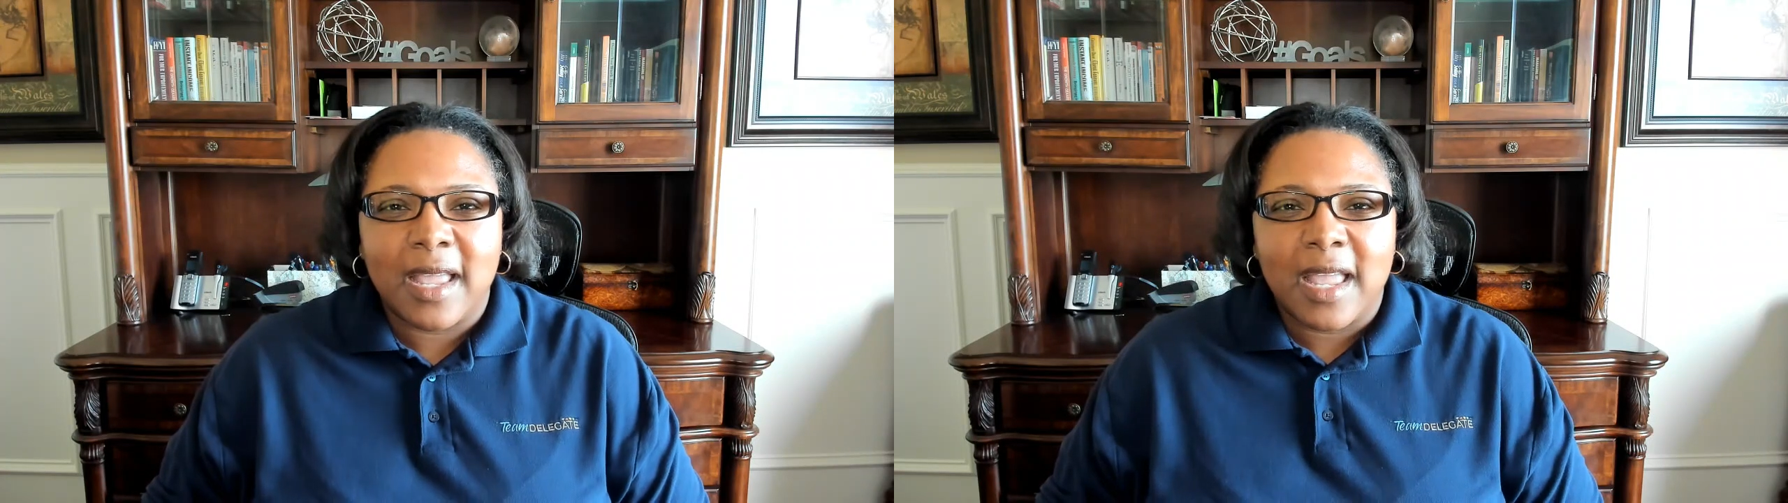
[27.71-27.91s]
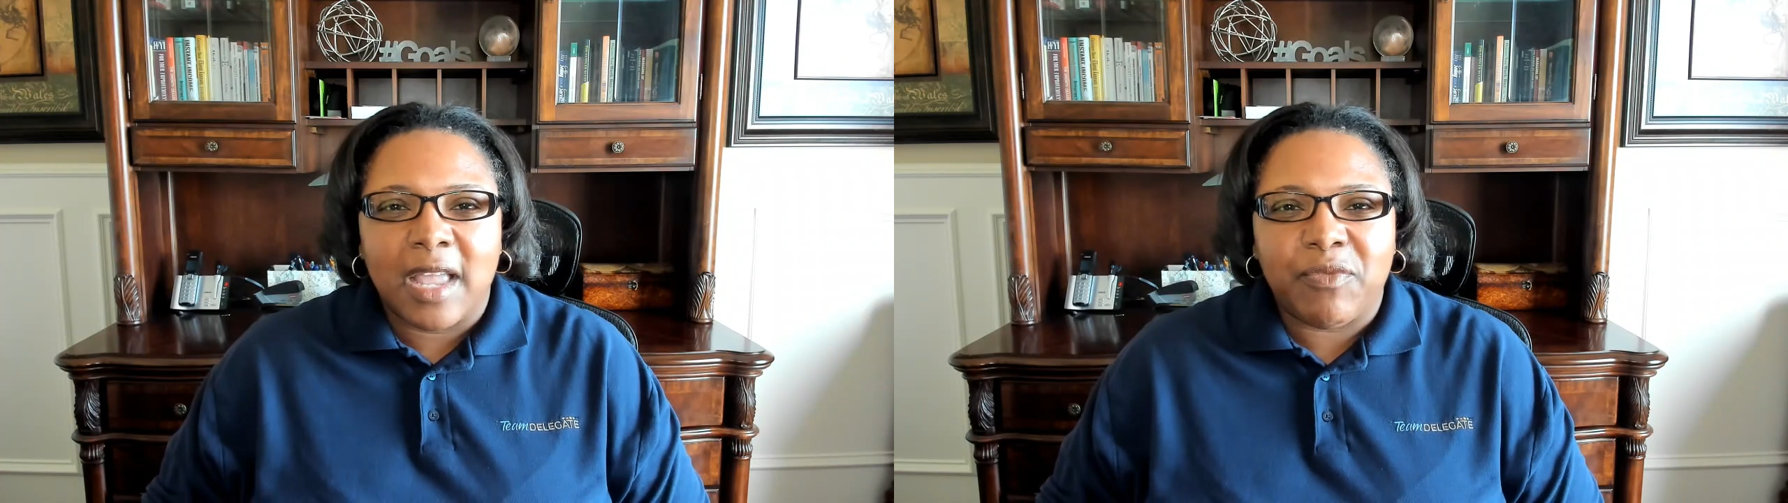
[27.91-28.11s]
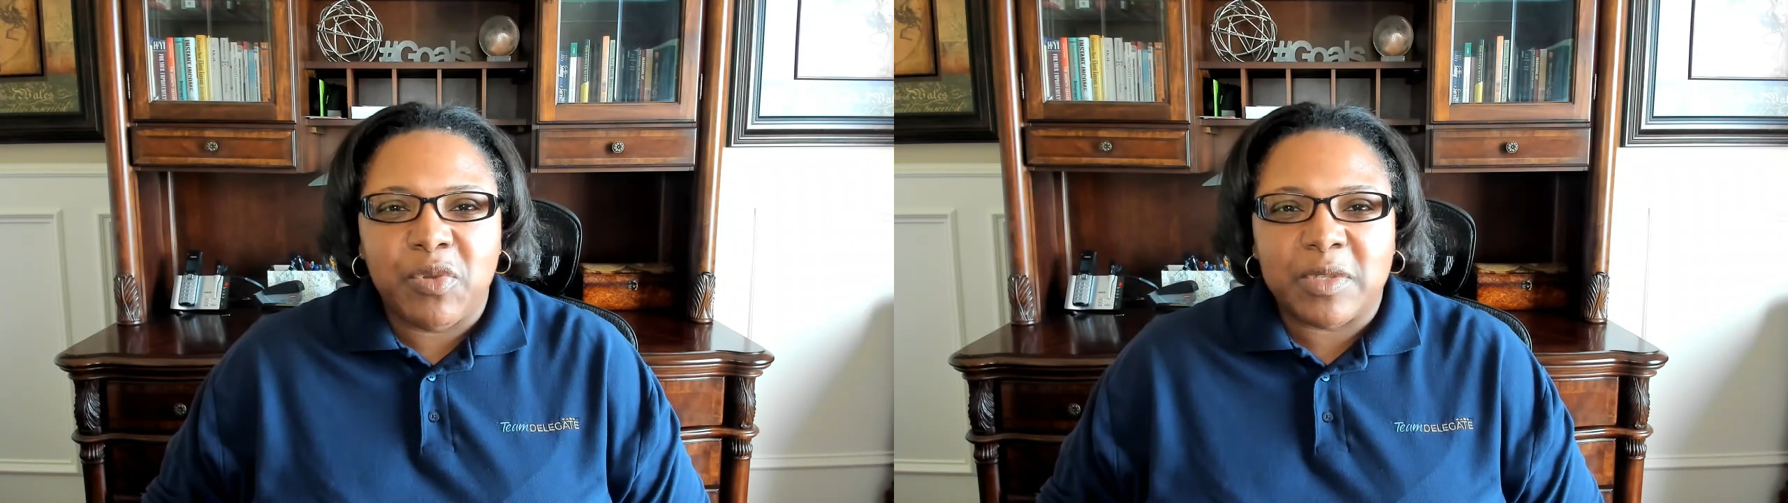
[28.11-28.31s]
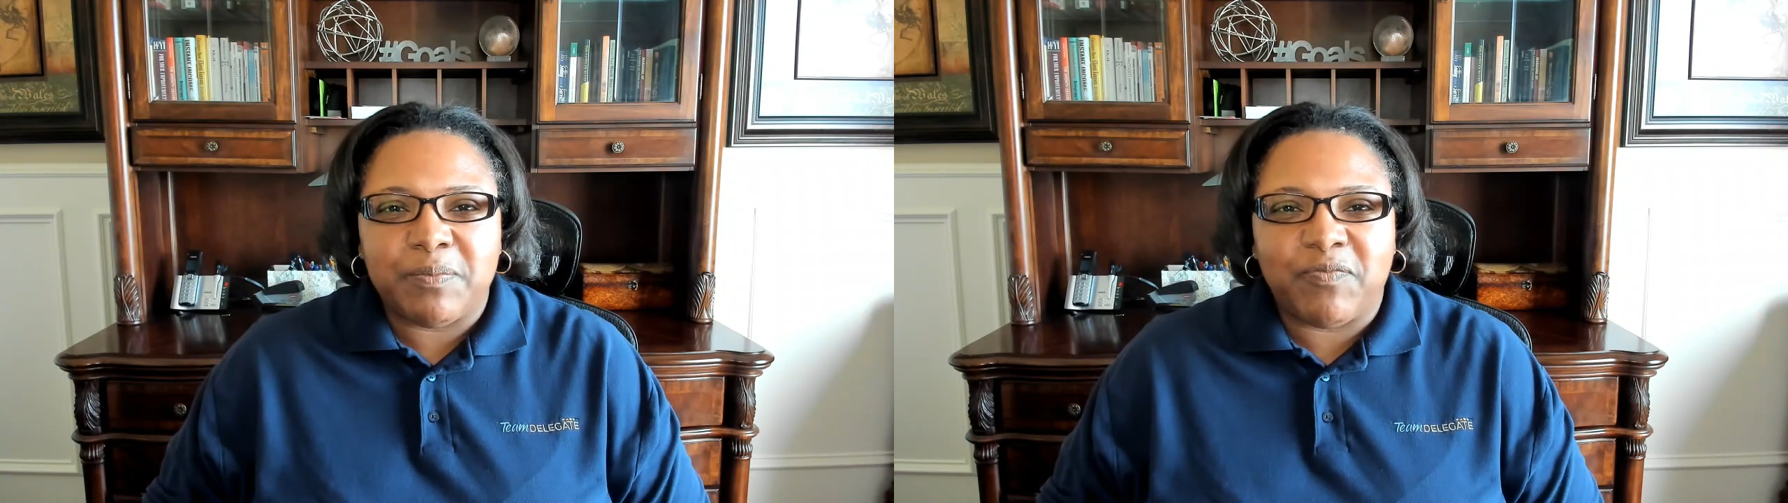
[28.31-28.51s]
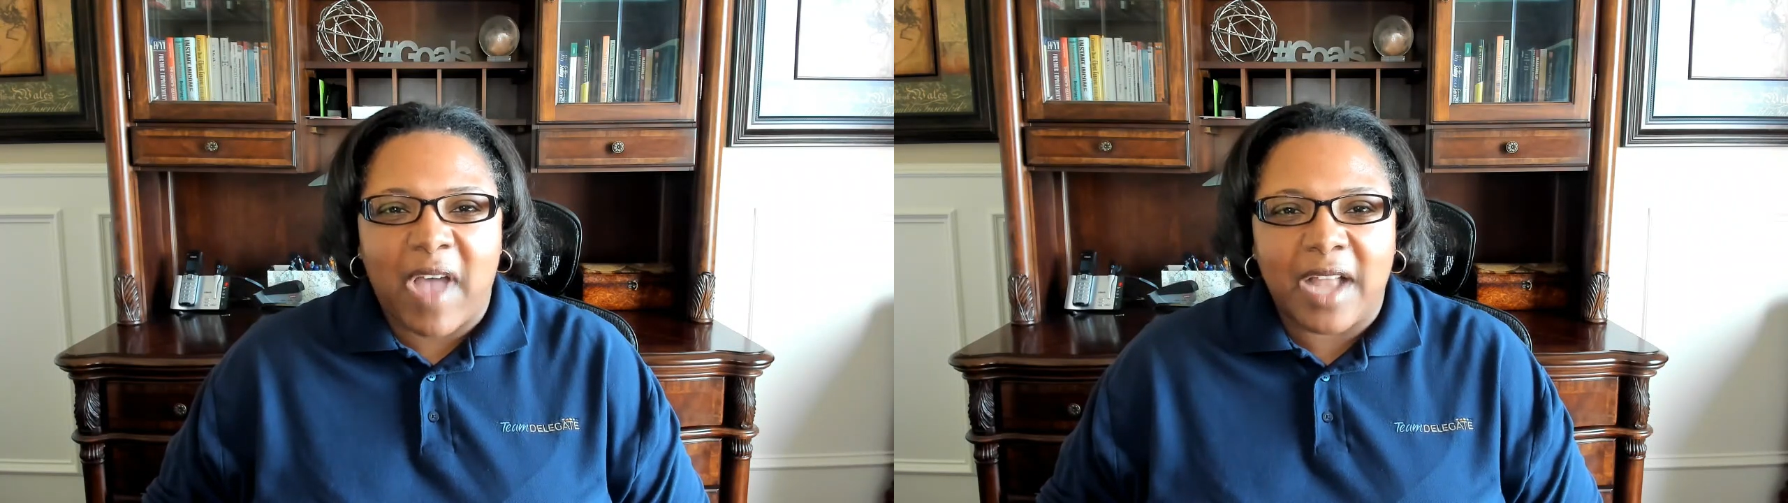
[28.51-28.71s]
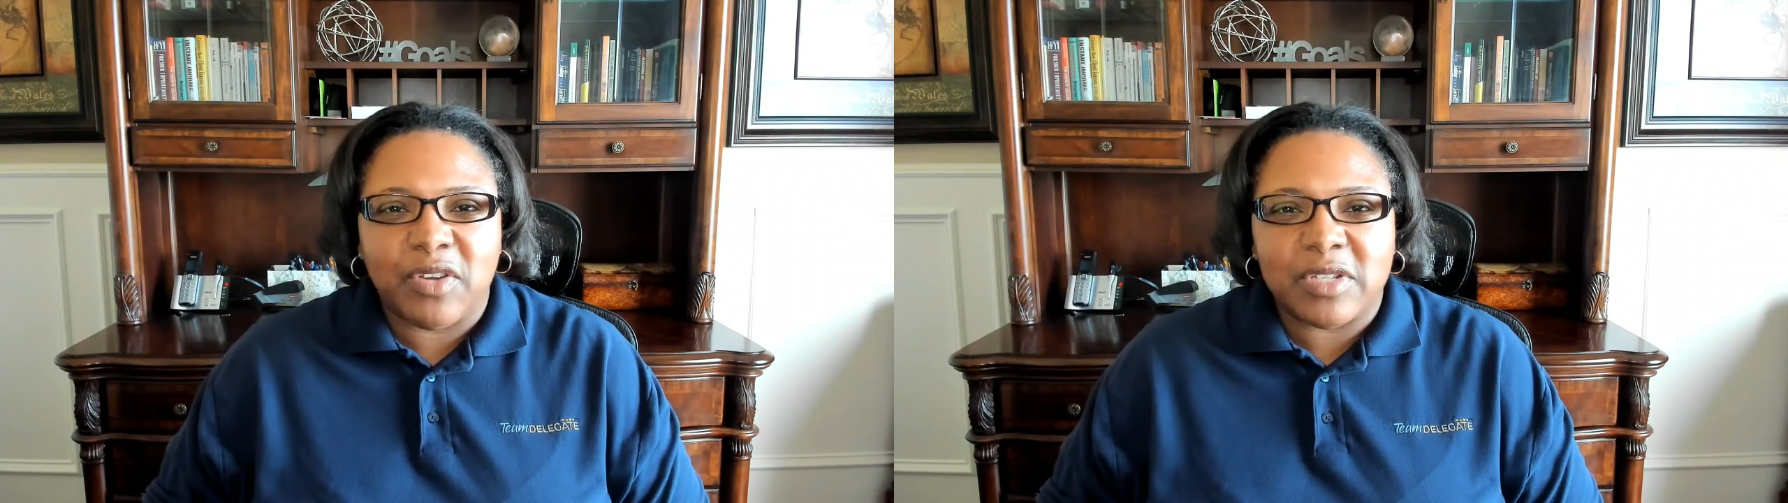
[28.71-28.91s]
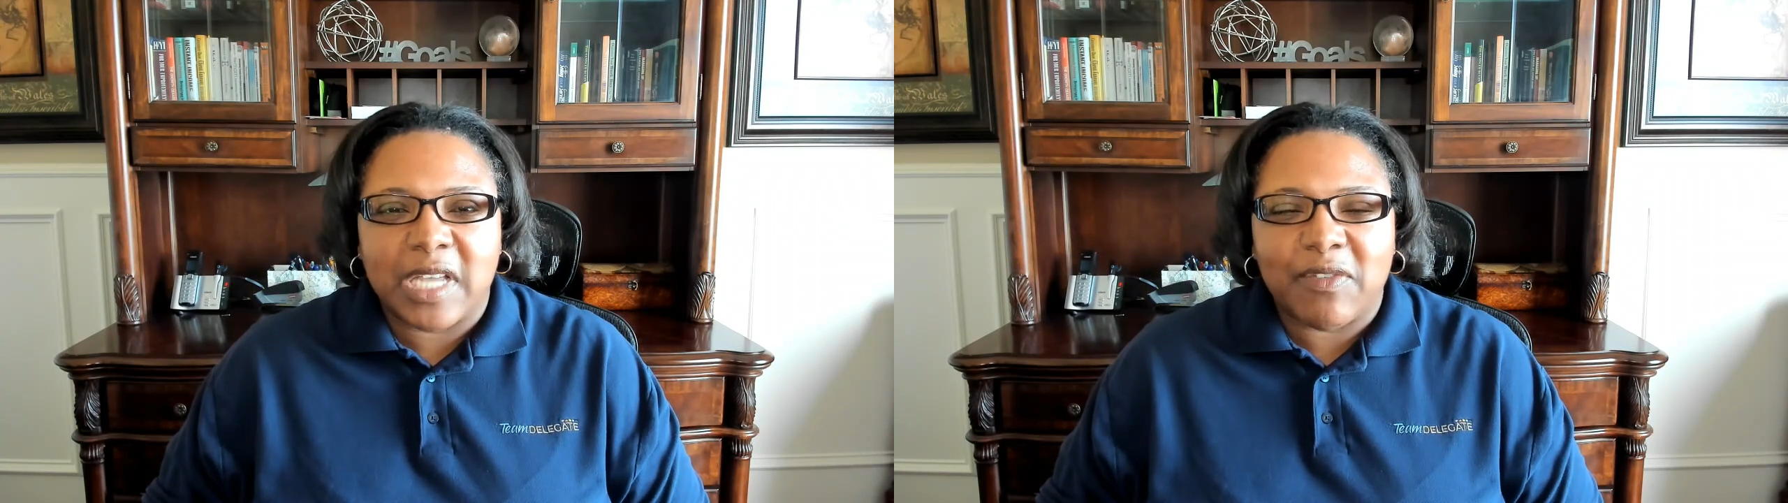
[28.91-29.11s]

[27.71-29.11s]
if you find yourself